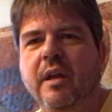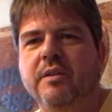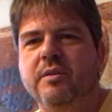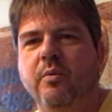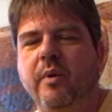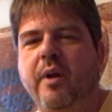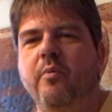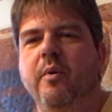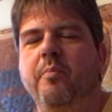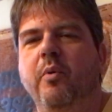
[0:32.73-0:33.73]
So what I
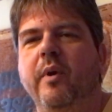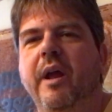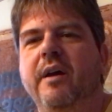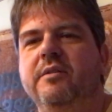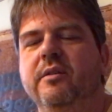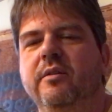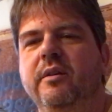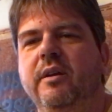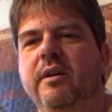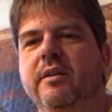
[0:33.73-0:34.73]
want to point out to
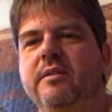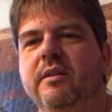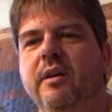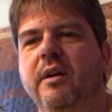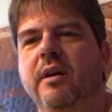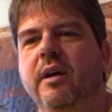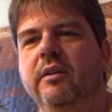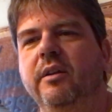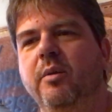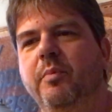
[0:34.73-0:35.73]
you is a
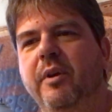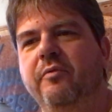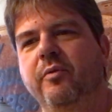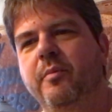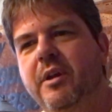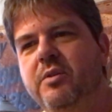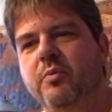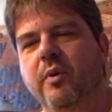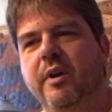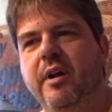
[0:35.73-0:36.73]
little bit from each
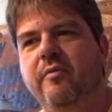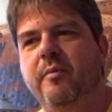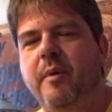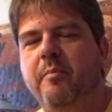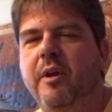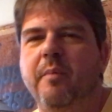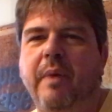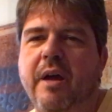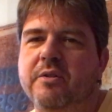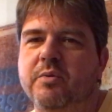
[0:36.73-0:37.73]
one of them. I'm going to
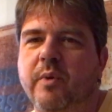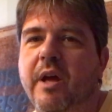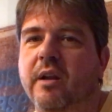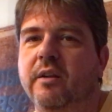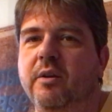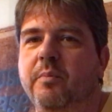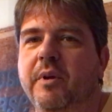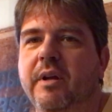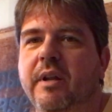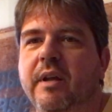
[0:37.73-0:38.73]
bounce around a little
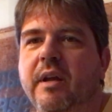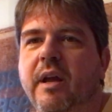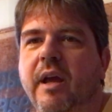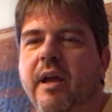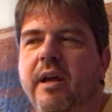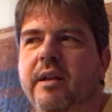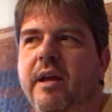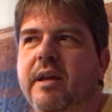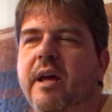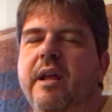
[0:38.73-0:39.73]
bit, and
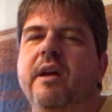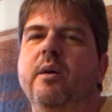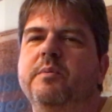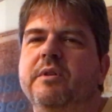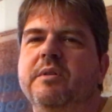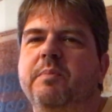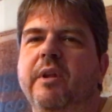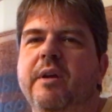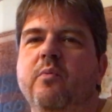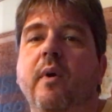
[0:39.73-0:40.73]
that kind of helps
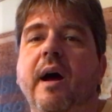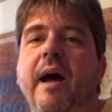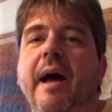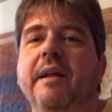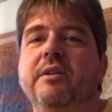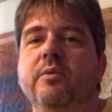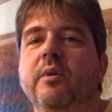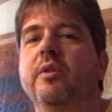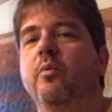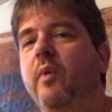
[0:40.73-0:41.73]
explain why I do
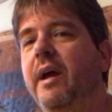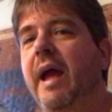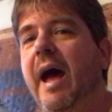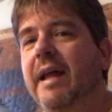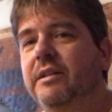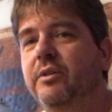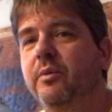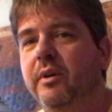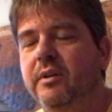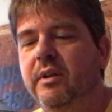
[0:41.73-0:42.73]
it the way I
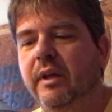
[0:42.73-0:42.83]
do it.